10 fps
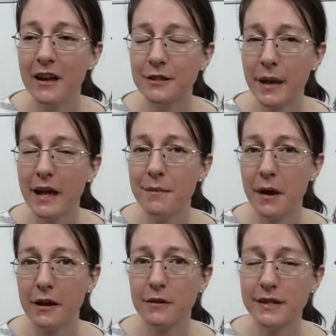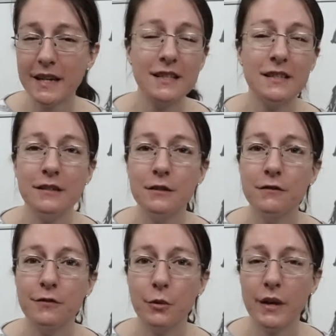also had a microtex needle
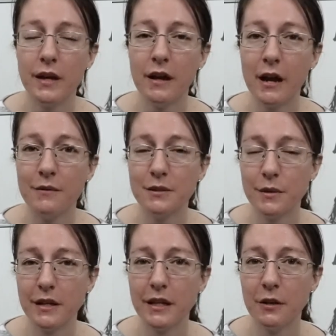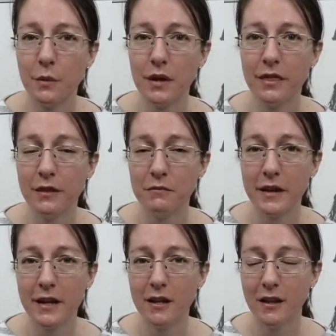for when I was working with the
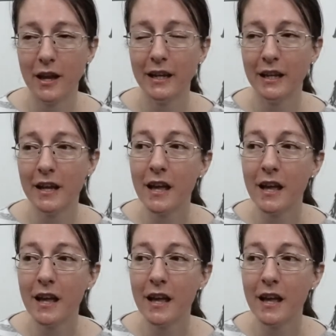rayon lining,